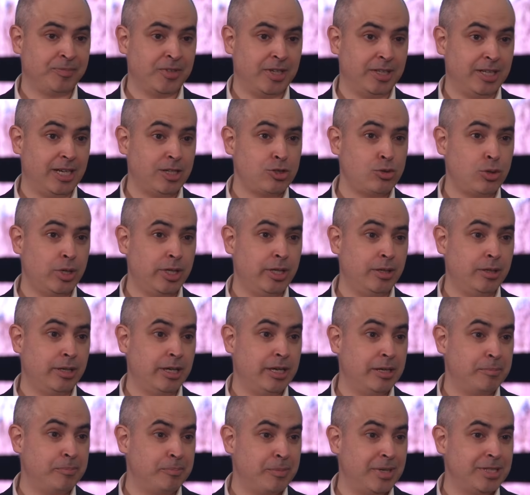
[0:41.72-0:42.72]
And actually,
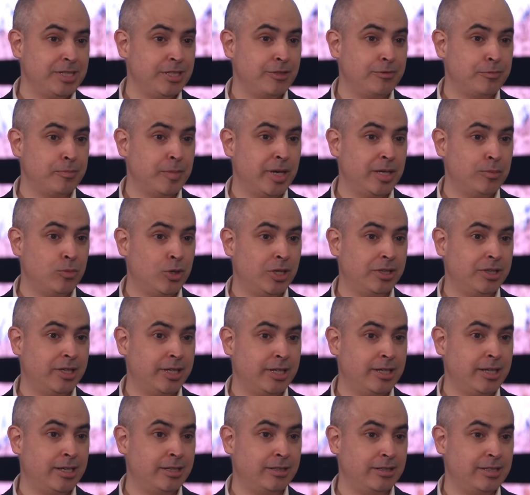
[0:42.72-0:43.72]
a uh, massive MIMO
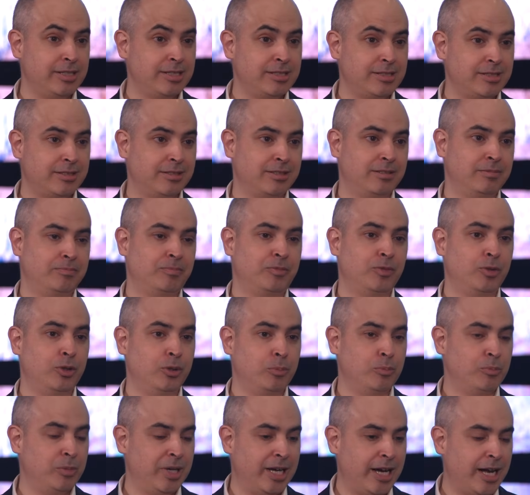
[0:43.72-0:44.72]
antenna is
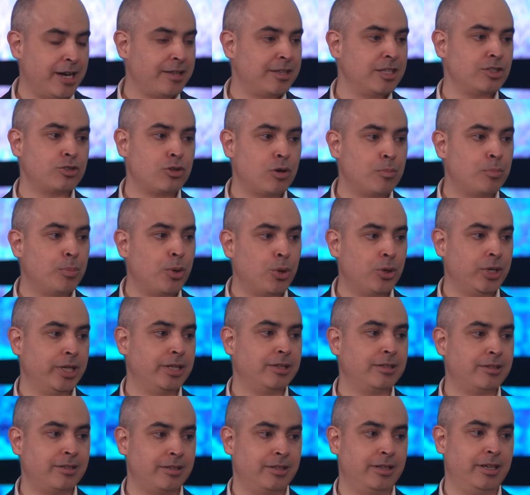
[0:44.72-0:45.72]
the hardest
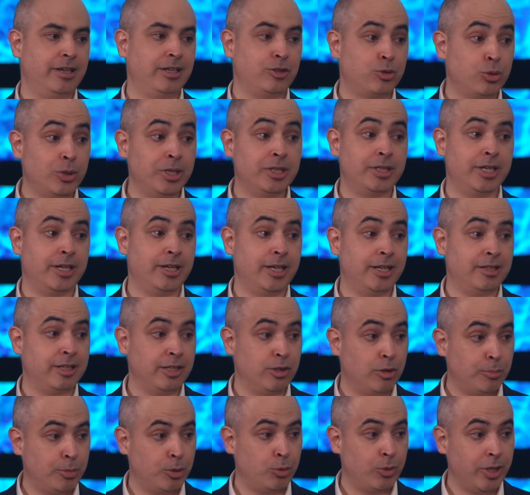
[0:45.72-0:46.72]
component uh, to integrate
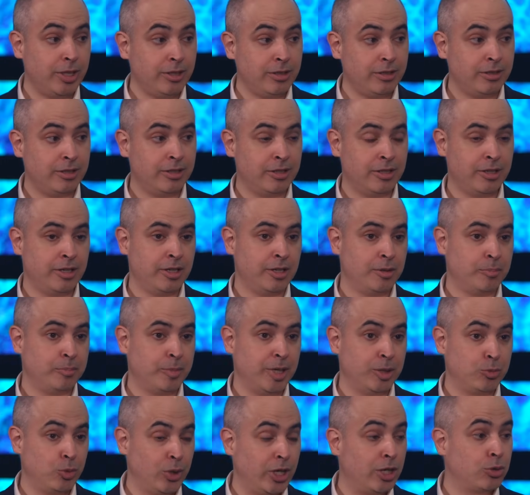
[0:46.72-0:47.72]
in Open RAN,
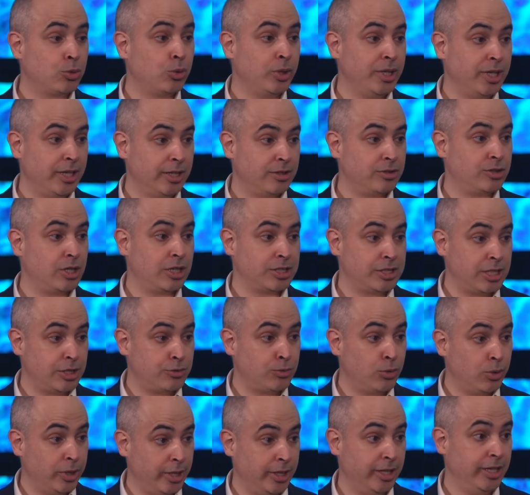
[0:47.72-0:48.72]
but we are doing it
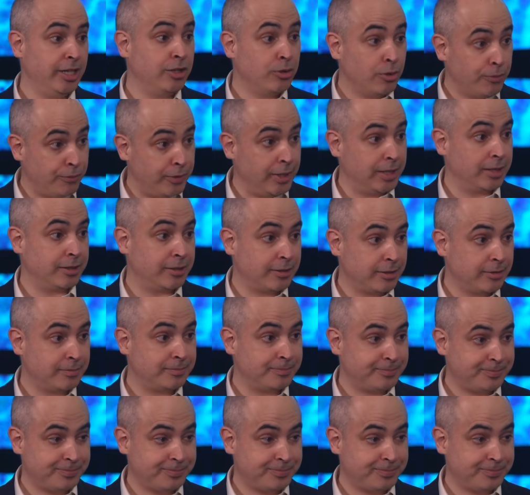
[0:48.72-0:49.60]
successfully in the field.